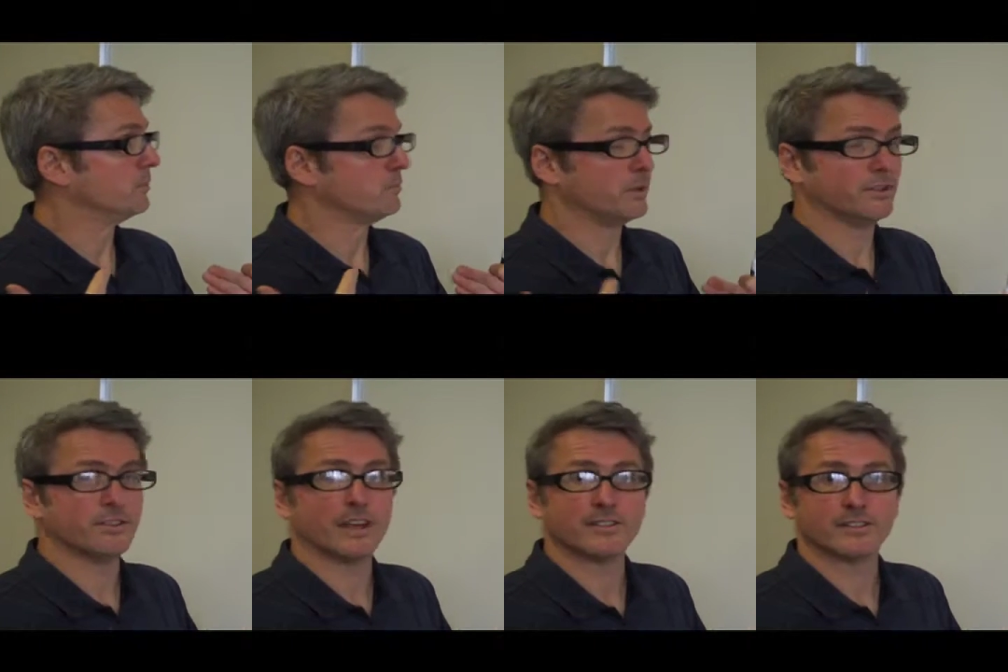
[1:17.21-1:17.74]

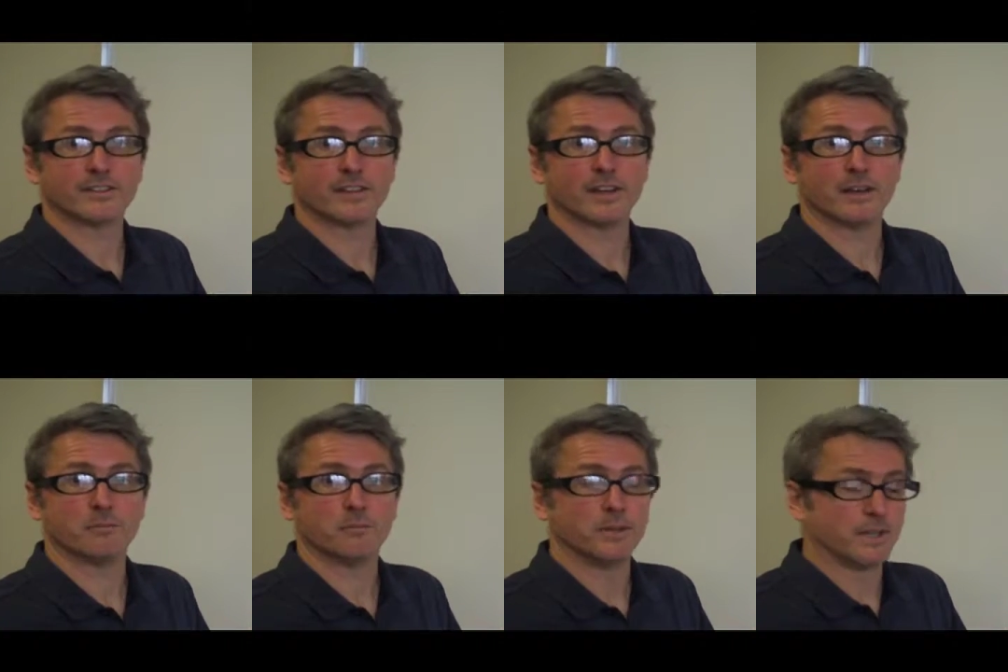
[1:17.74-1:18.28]
possessing
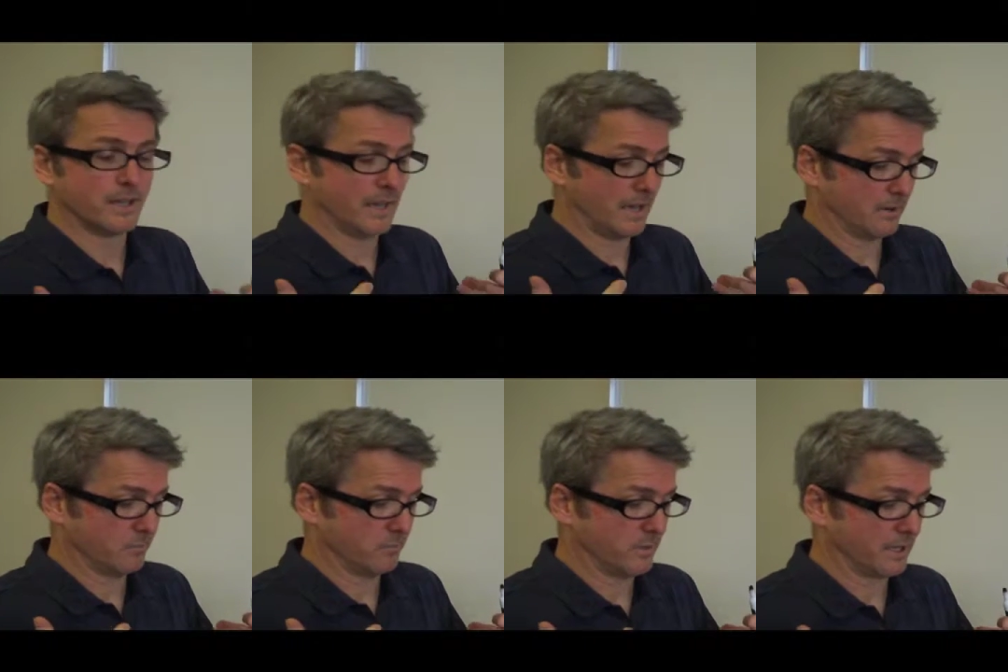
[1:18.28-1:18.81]
them
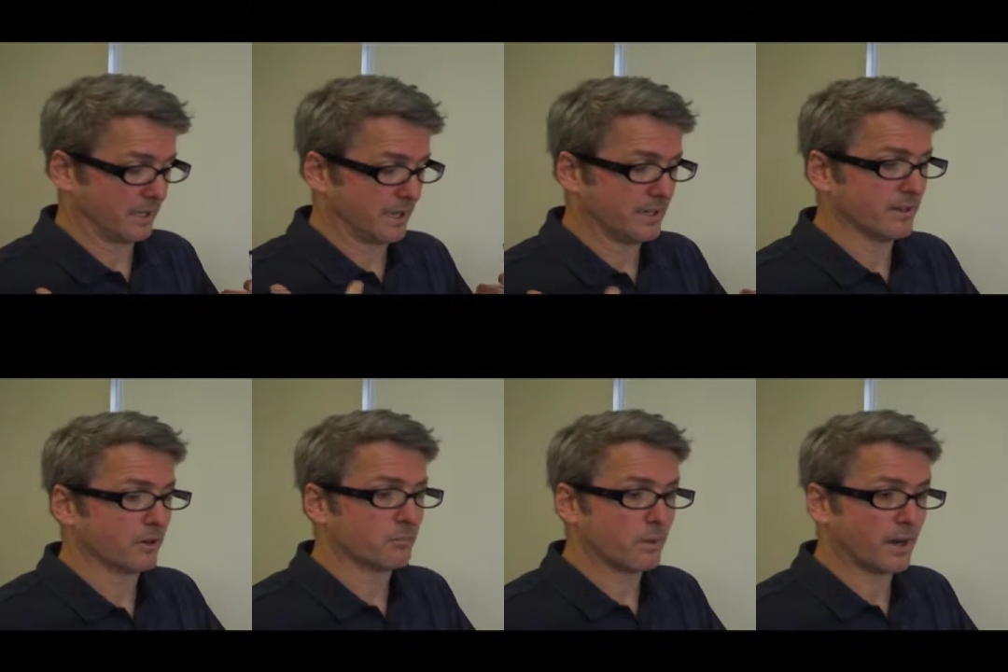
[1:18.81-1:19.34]
and being in
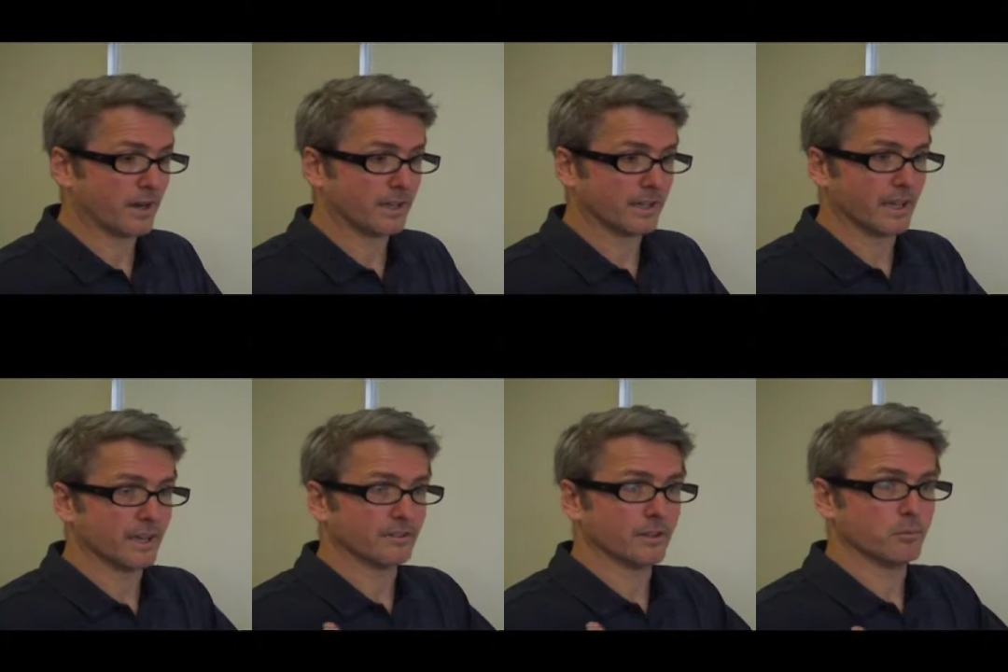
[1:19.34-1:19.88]
their
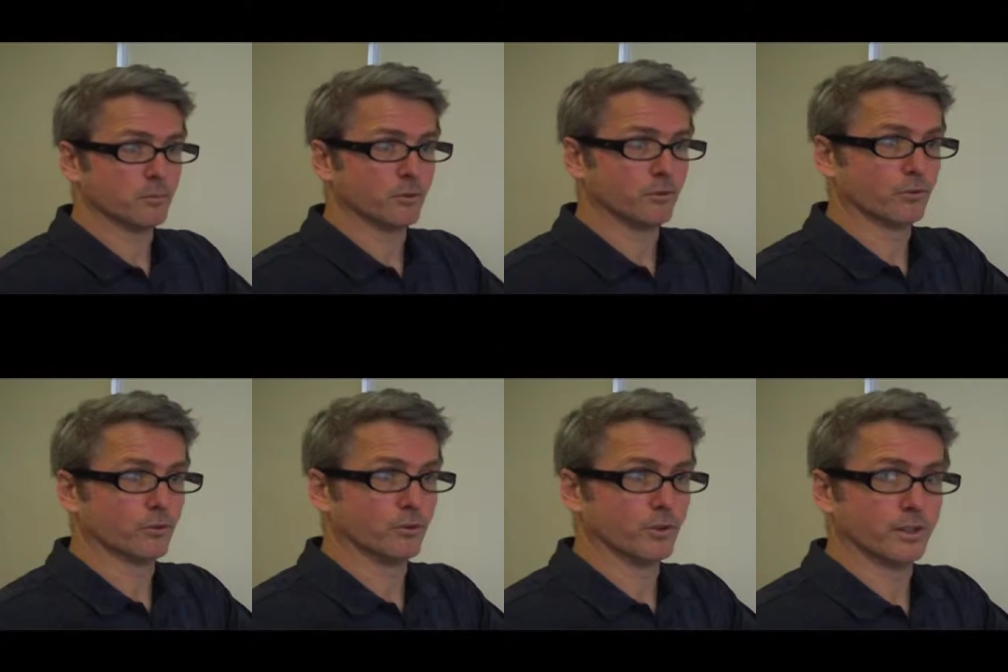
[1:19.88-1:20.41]
body as they move
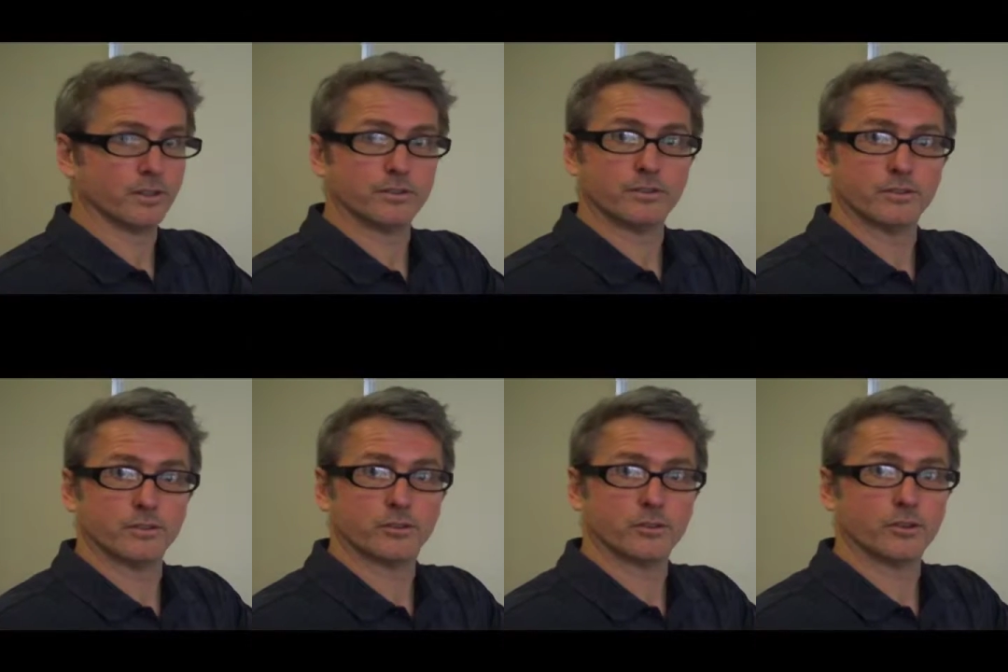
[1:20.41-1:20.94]
through
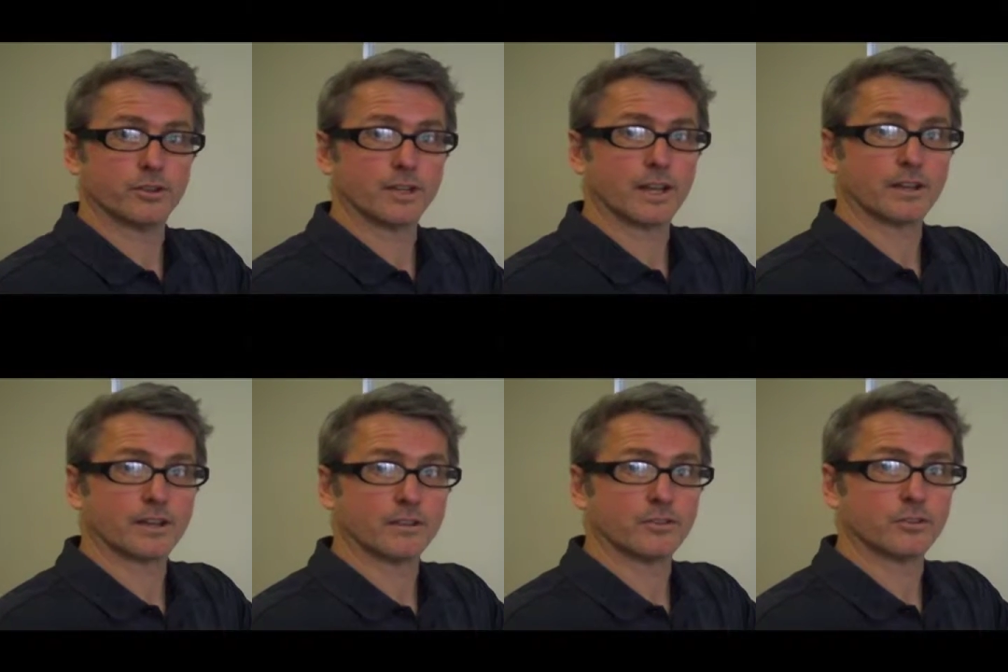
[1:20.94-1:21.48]
the
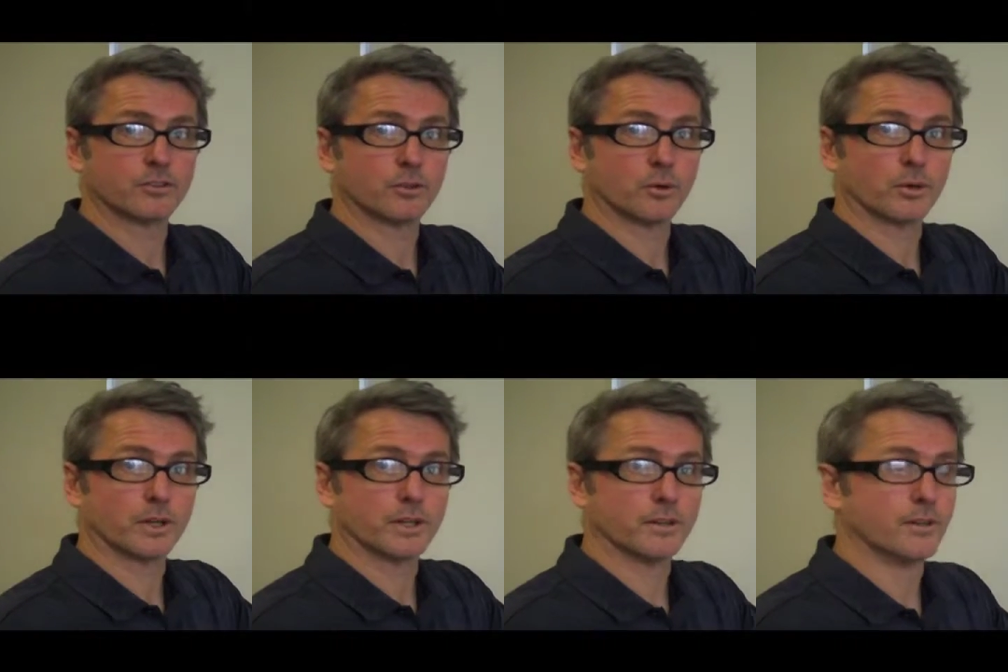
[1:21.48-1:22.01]
telling of the
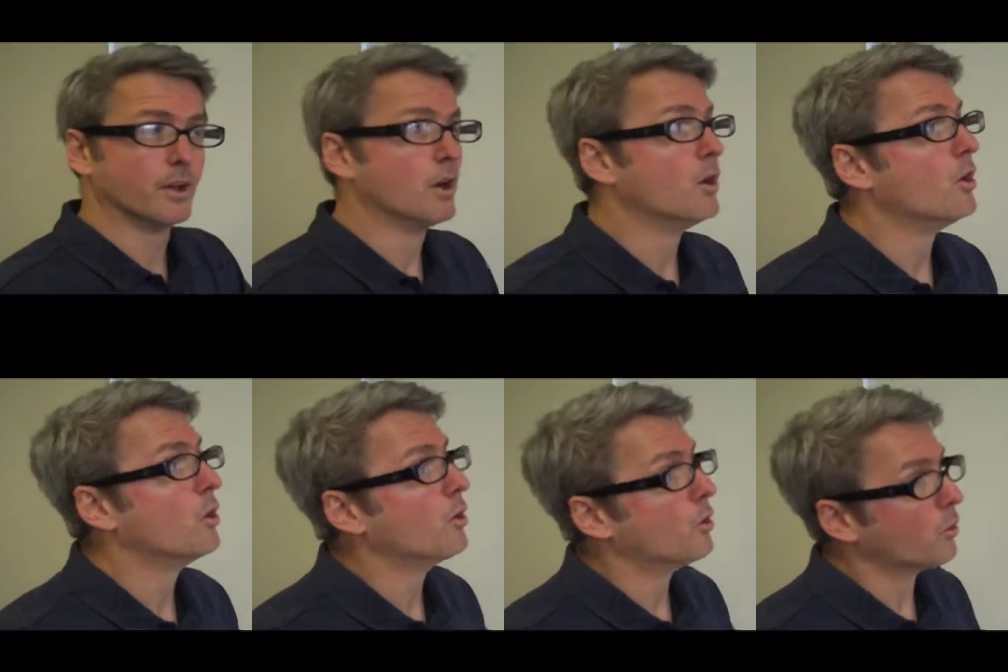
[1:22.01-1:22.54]
story.
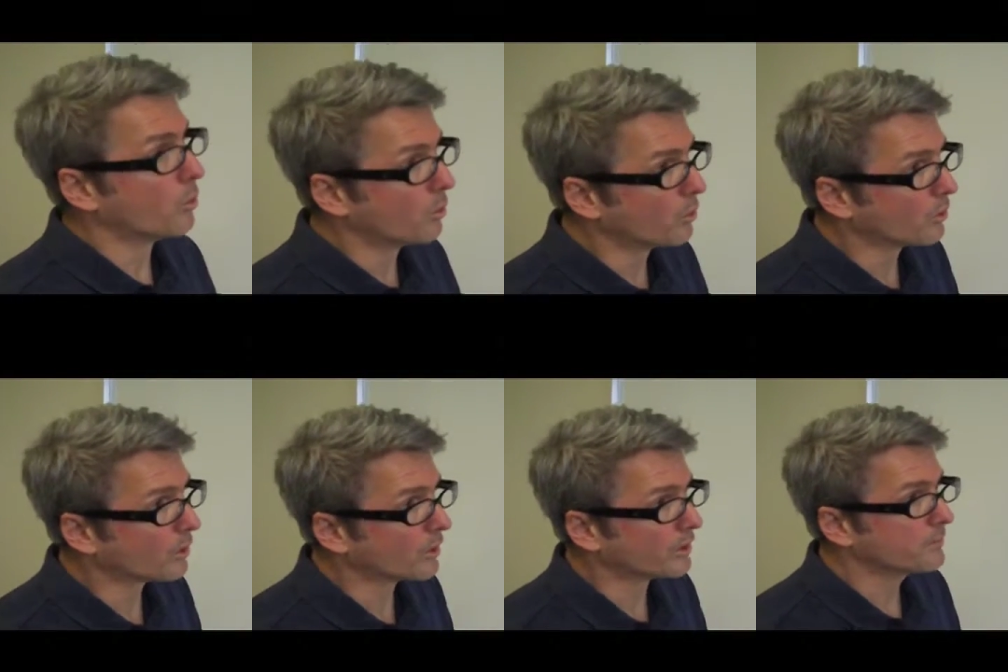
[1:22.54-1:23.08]

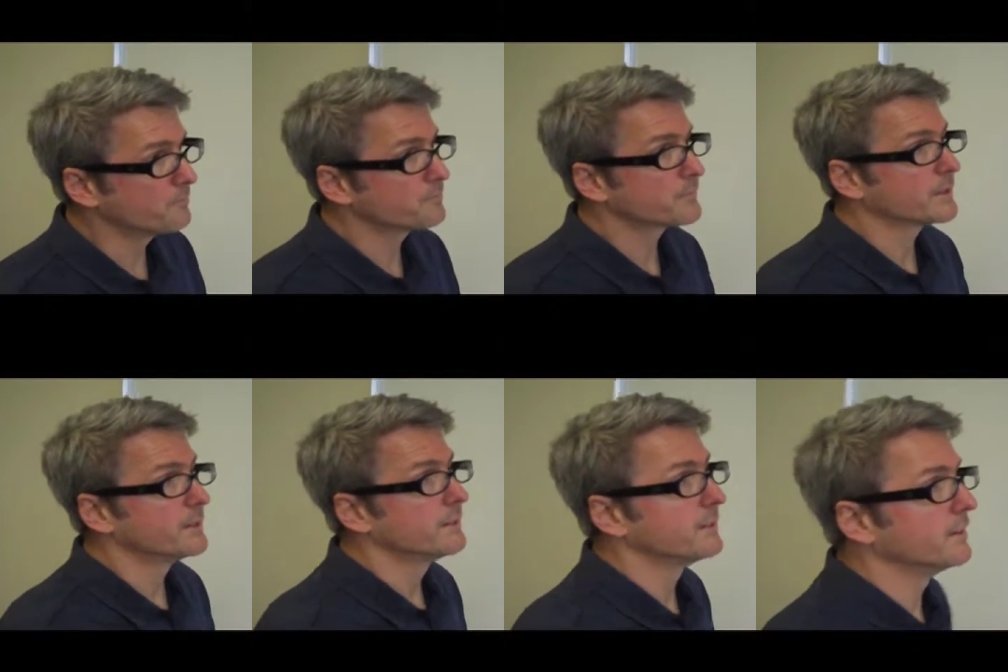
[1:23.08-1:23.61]
Or
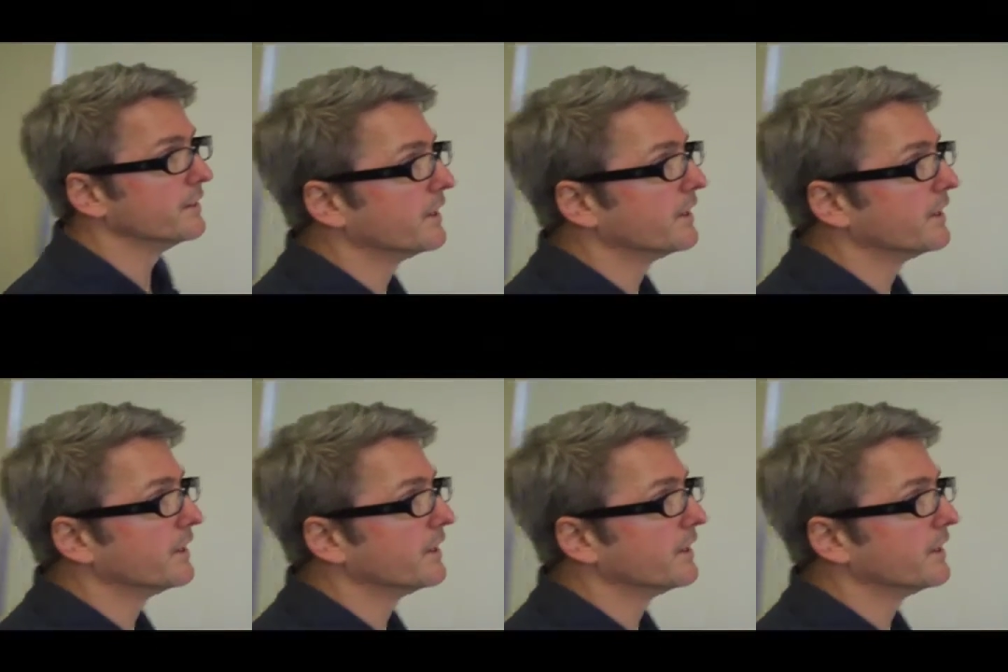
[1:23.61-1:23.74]
the